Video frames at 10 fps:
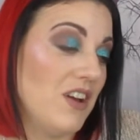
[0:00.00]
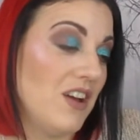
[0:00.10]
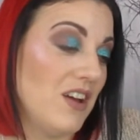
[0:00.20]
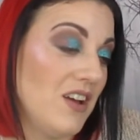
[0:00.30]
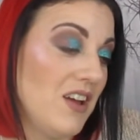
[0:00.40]

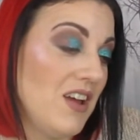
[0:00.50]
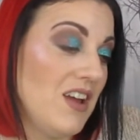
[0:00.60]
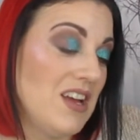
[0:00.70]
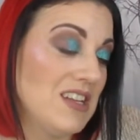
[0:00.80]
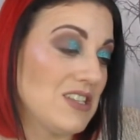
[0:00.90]

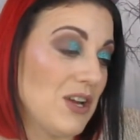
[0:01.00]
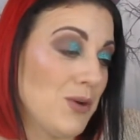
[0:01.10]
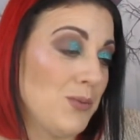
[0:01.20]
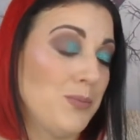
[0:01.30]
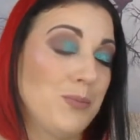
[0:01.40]

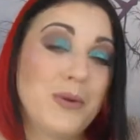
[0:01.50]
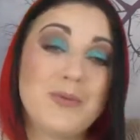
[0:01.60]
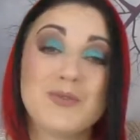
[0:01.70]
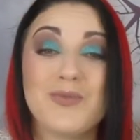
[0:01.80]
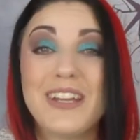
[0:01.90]
But it
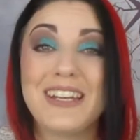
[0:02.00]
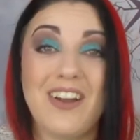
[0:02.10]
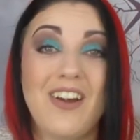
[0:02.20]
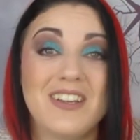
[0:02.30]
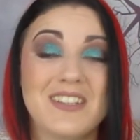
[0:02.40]
was really
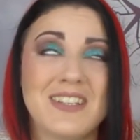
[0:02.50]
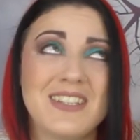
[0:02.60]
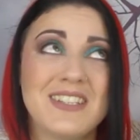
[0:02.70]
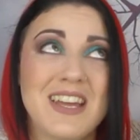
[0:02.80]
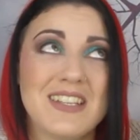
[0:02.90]
nice. I
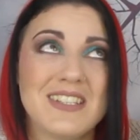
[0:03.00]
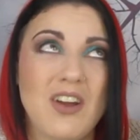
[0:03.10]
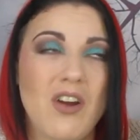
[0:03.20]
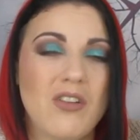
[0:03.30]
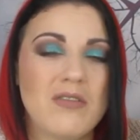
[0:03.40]
did test it
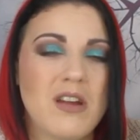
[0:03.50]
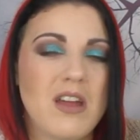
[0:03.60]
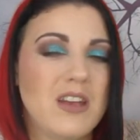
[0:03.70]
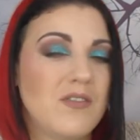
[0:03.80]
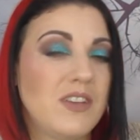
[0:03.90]
on
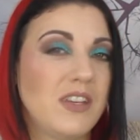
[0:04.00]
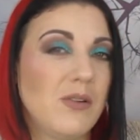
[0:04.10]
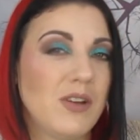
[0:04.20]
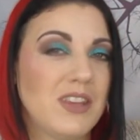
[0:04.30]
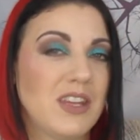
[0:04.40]
in a
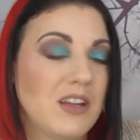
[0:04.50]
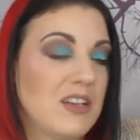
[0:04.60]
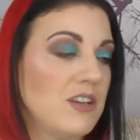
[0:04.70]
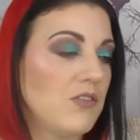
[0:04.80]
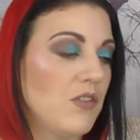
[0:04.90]
video, I think. I
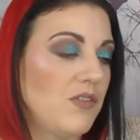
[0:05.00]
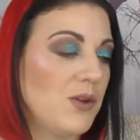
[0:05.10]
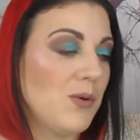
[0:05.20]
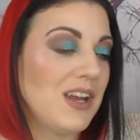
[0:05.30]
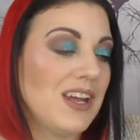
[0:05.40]
did a
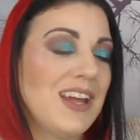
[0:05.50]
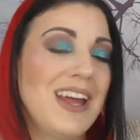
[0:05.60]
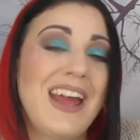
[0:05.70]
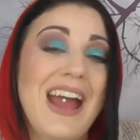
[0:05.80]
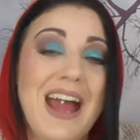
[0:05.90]
review on it,
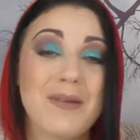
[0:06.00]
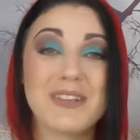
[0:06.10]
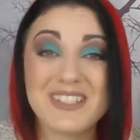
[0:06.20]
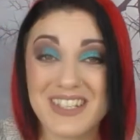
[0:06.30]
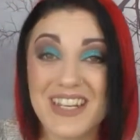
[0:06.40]
and my
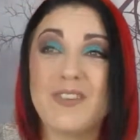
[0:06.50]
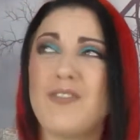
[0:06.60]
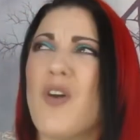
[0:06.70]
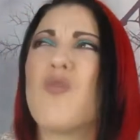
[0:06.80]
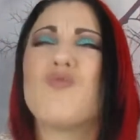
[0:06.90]
skin
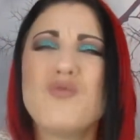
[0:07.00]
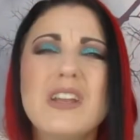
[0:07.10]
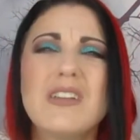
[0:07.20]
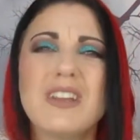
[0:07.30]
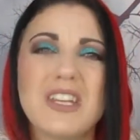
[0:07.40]
felt
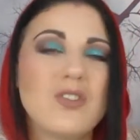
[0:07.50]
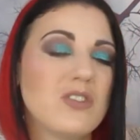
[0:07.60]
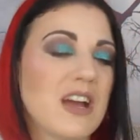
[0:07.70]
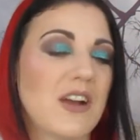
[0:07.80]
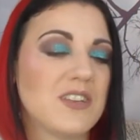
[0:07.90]
really, really
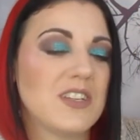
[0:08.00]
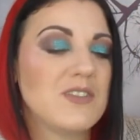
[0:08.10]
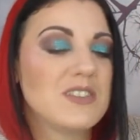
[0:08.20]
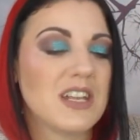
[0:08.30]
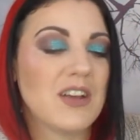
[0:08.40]
good after
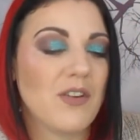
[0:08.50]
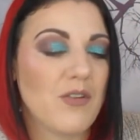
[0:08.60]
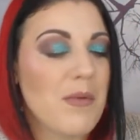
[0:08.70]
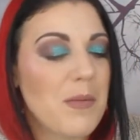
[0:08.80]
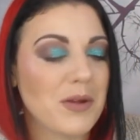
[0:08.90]
using it, if I
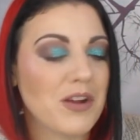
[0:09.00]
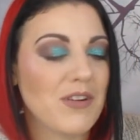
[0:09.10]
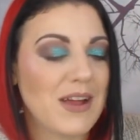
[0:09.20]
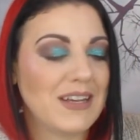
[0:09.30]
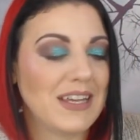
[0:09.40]
remember
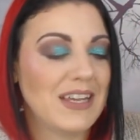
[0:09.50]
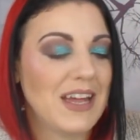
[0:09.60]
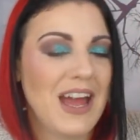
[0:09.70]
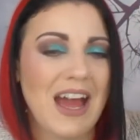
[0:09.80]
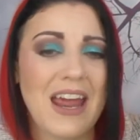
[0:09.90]
correctly.
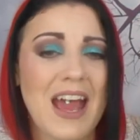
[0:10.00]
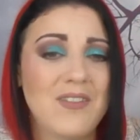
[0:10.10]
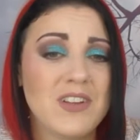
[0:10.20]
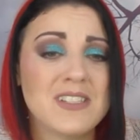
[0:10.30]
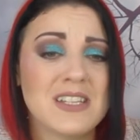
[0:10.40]
And I
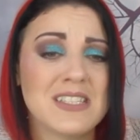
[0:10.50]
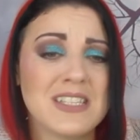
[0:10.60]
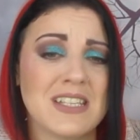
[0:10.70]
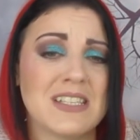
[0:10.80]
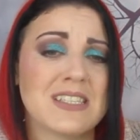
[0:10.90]
have used it
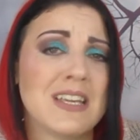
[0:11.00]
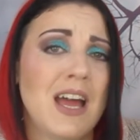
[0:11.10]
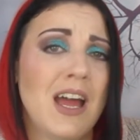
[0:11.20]
since.